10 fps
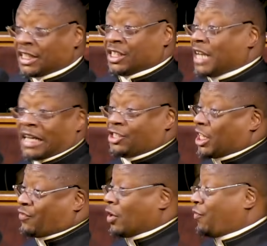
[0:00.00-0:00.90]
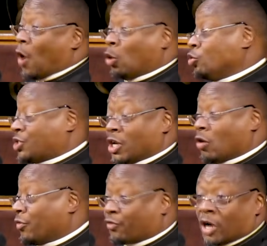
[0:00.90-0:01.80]
This is not just for the folk who sit
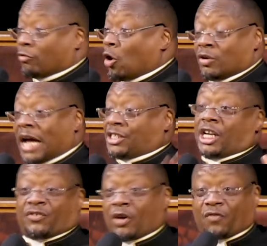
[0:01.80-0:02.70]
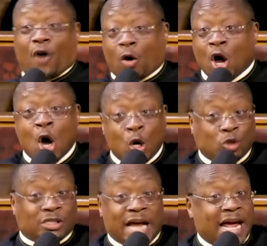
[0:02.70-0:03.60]
on the front row, not just for the folk
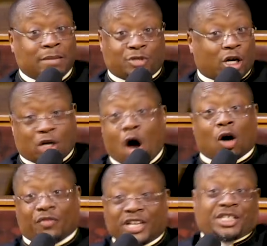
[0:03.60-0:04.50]
whose names are called.